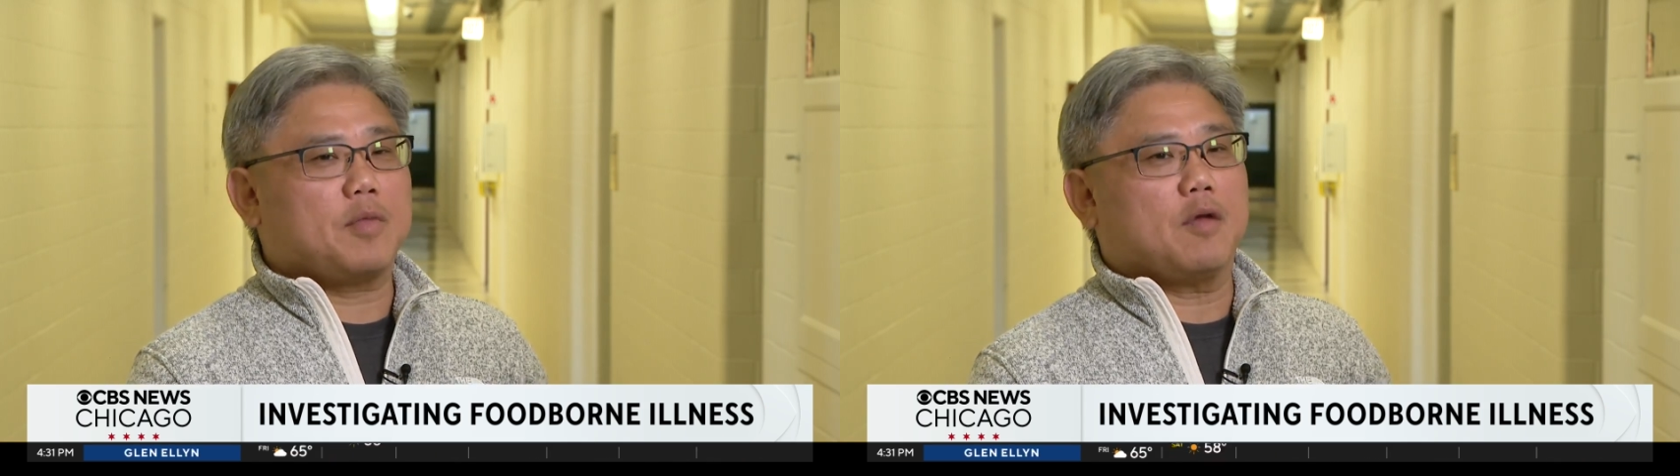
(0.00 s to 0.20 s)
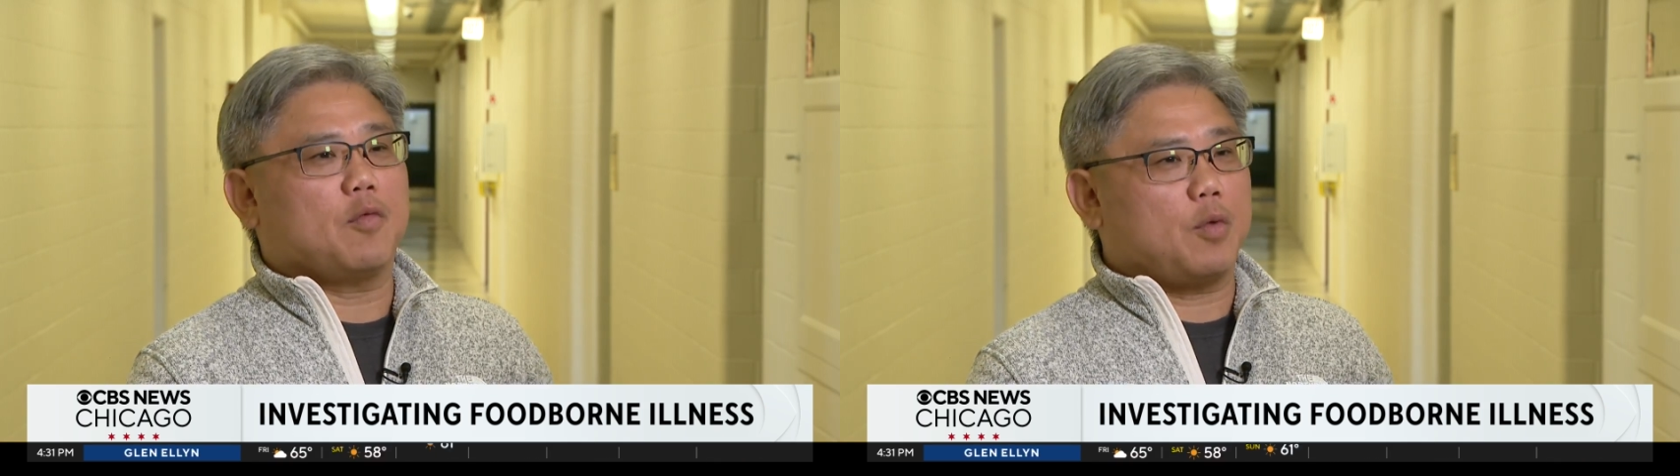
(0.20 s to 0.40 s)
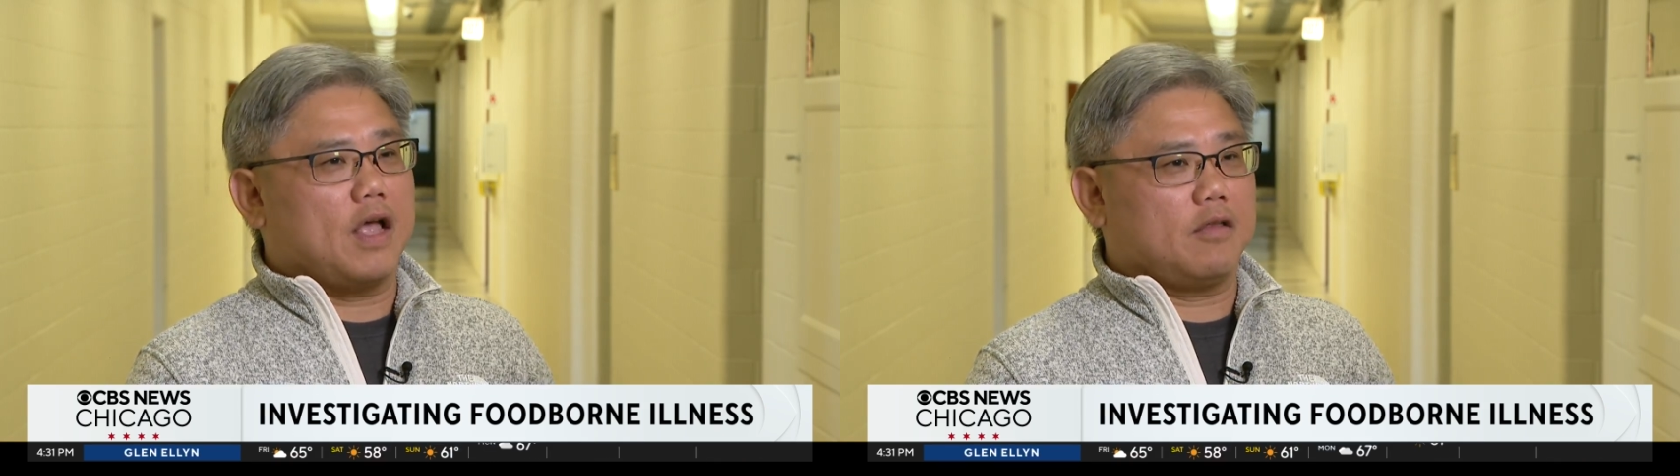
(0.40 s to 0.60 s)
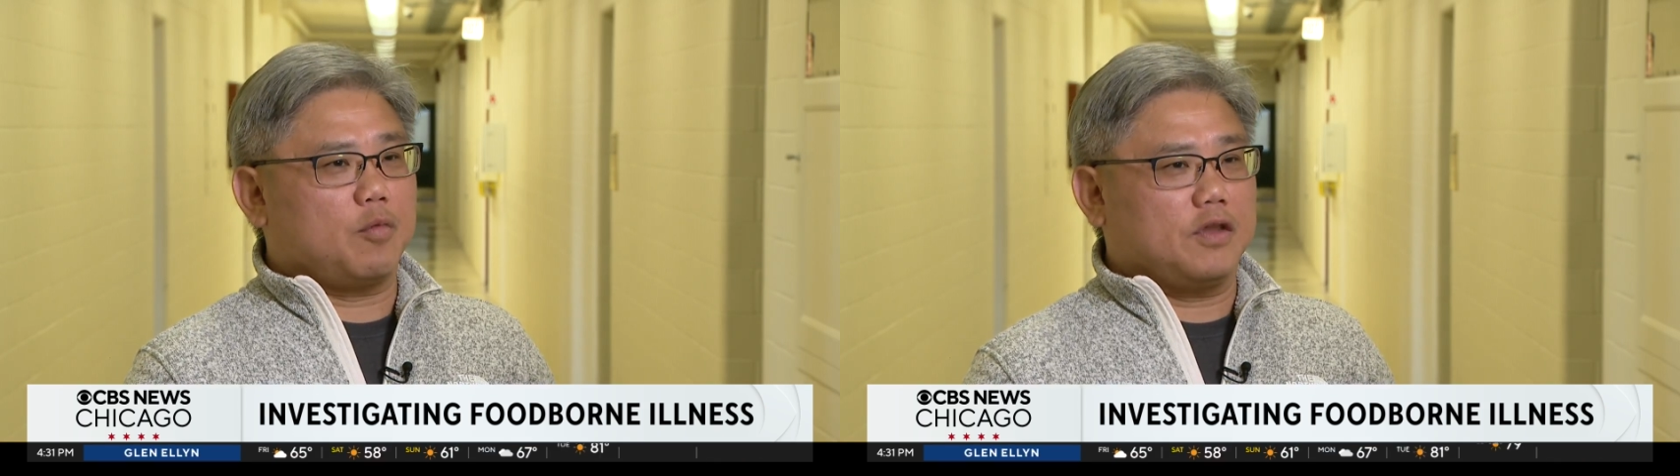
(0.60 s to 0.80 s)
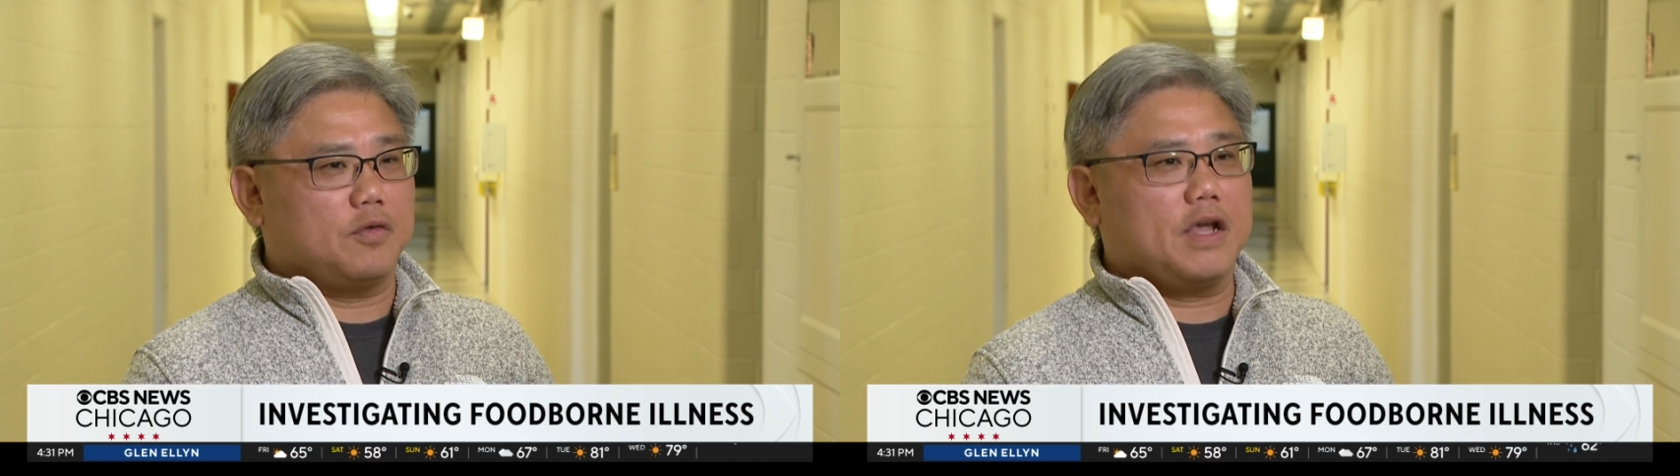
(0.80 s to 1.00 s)
But we are,
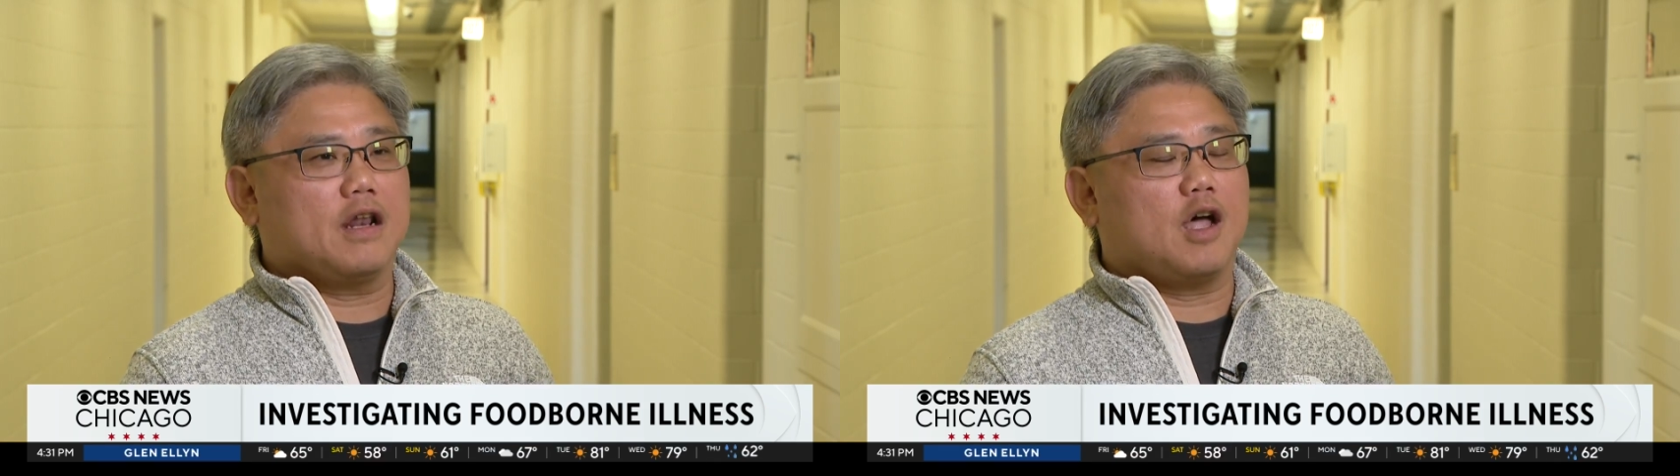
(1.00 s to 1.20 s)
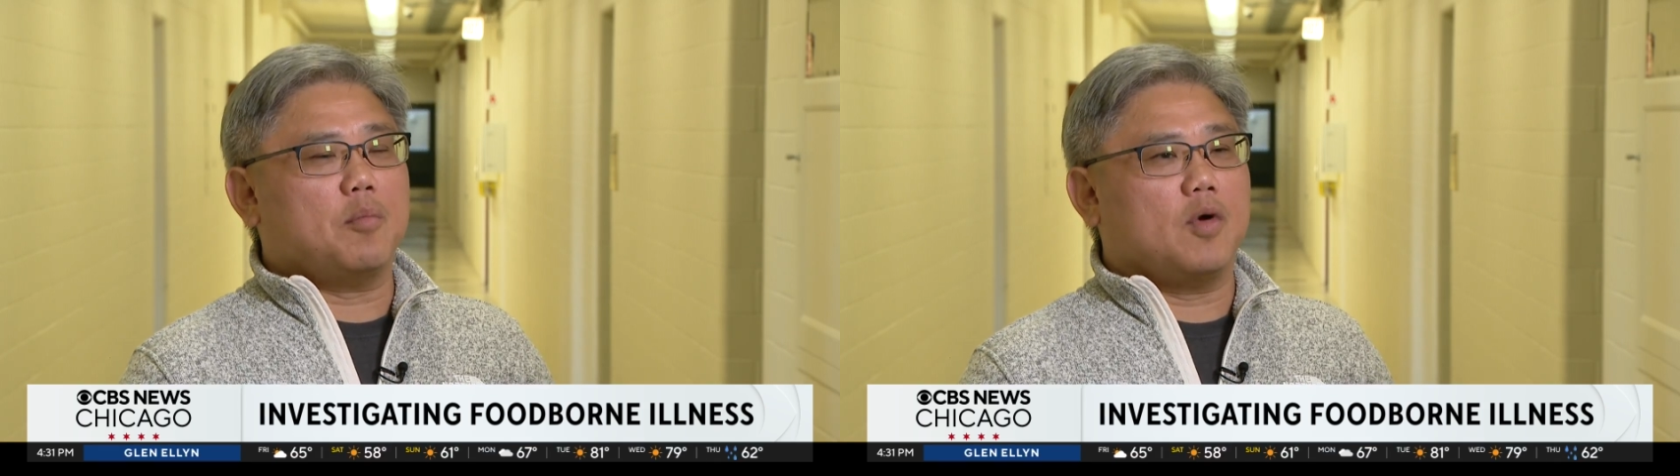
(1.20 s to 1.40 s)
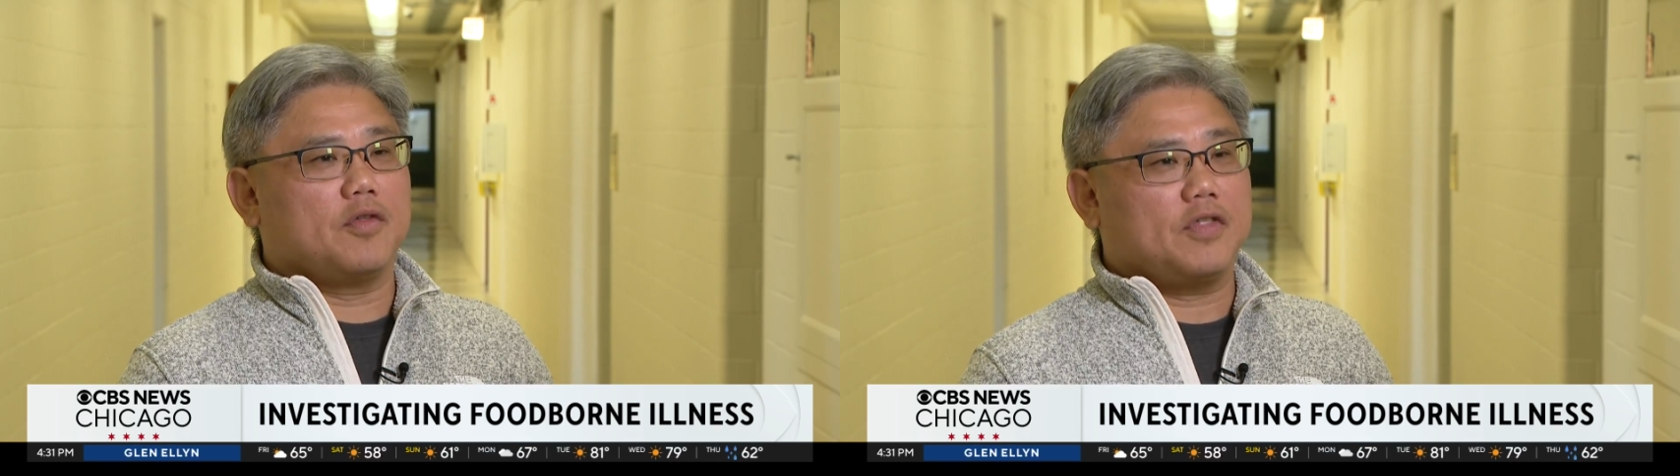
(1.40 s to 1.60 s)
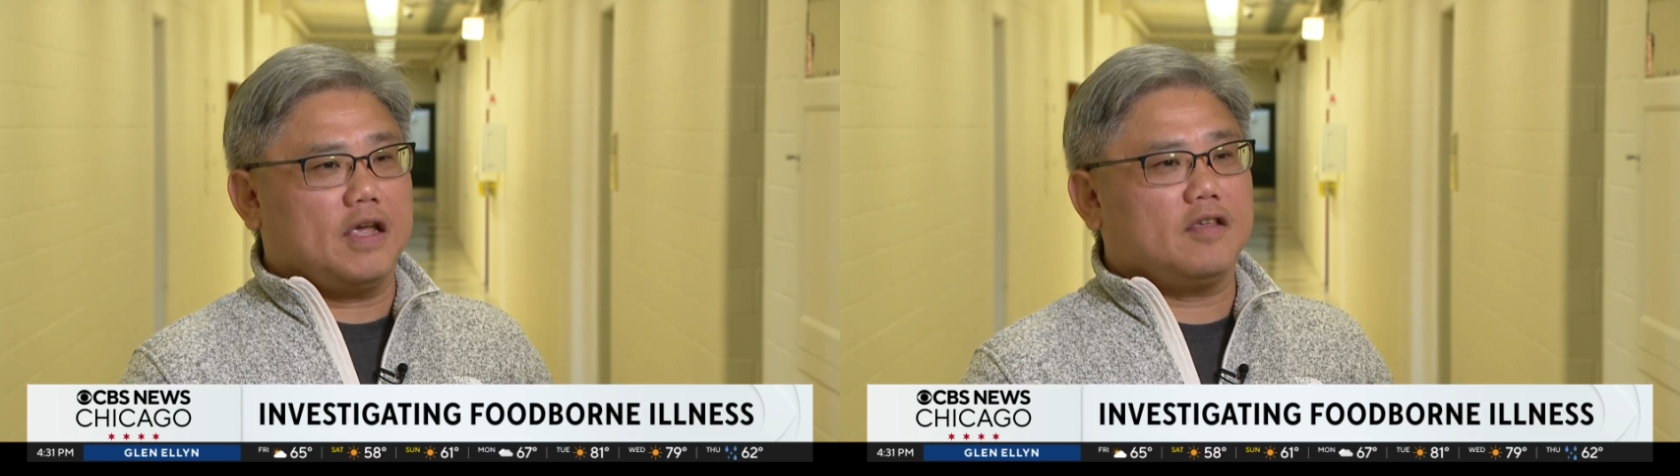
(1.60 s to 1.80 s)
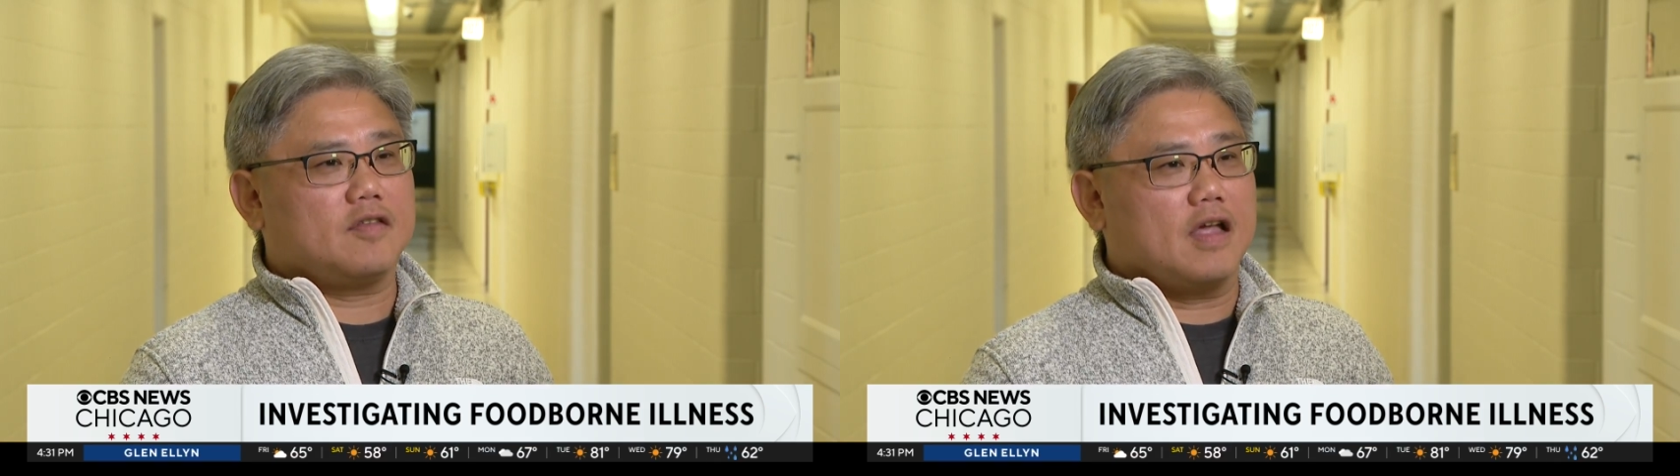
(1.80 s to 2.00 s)
we're doing a lot more things